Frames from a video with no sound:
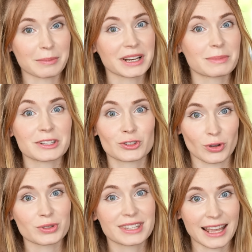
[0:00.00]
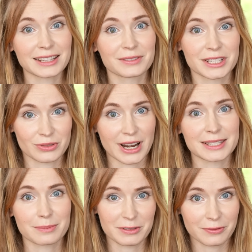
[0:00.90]
I'm gonna be so sad if this
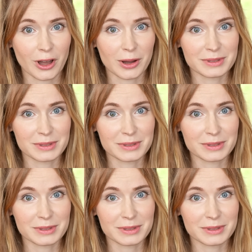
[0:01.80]
recipe flops.